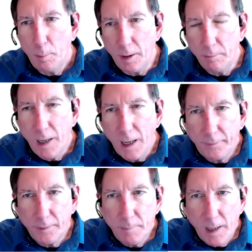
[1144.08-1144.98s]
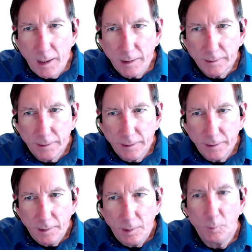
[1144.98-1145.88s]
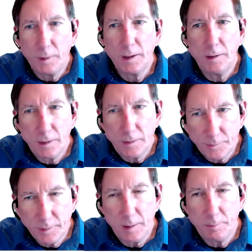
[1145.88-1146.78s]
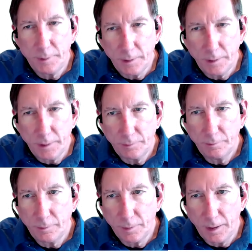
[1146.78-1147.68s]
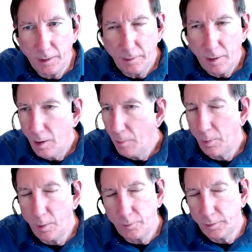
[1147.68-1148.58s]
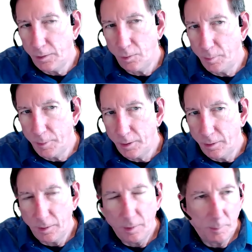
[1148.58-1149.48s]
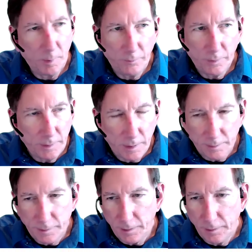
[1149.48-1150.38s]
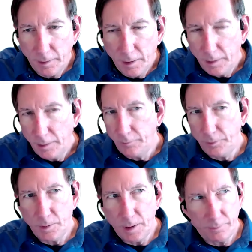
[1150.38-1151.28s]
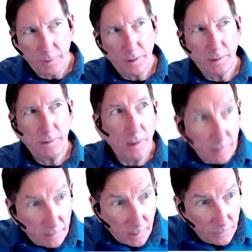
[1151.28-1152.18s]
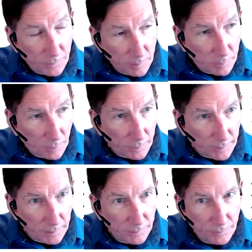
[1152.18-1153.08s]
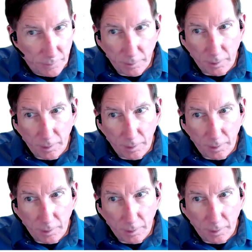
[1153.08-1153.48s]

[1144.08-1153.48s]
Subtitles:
But mathematically, we cannot escape this, okay? Perfectly normal, perfectly healthy. If you have 10,000 employees,